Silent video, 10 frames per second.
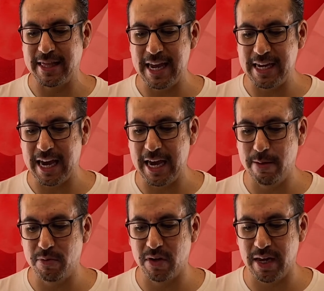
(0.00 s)
came
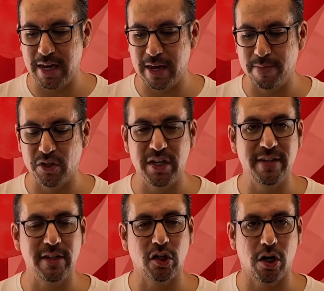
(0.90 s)
to him.
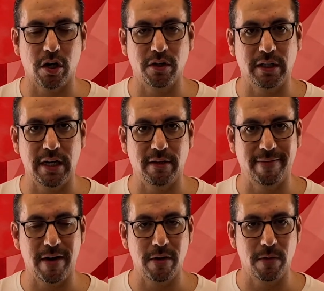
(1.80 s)
Jesus calls his
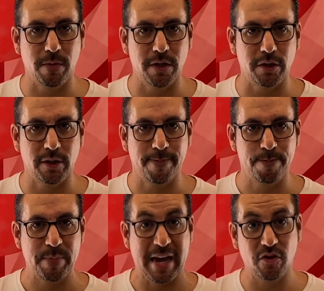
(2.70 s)
followers,
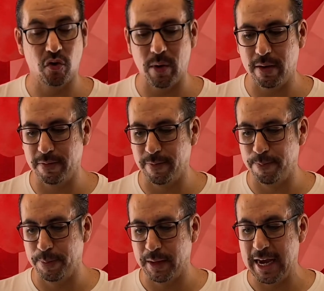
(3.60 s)
his 12,
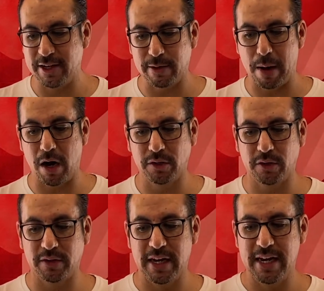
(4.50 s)
his
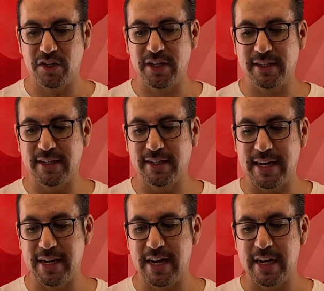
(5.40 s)
apostles. Jesus
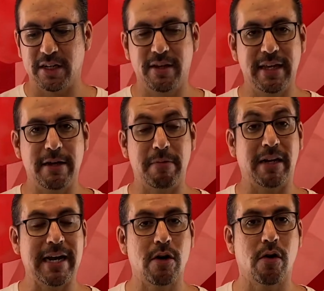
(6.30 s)
said to them
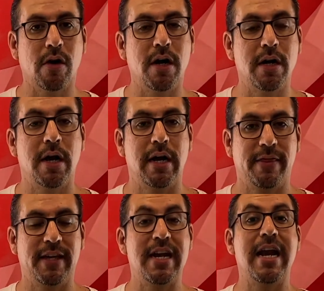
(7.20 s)
later on,
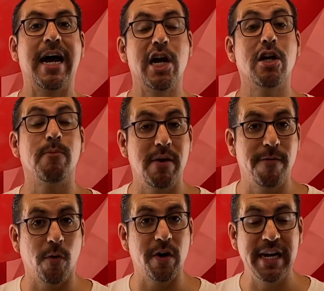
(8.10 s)
the night
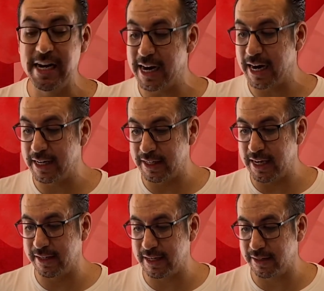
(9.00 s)
before he dies, he
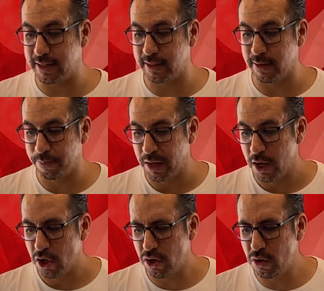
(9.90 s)
says this:
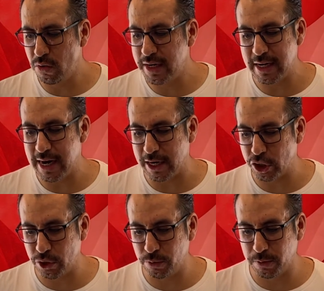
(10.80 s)
you did not
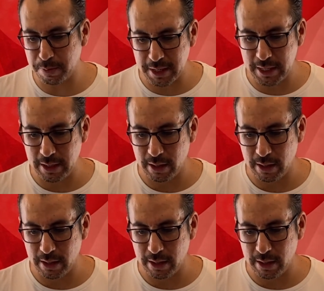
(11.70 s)
choose me,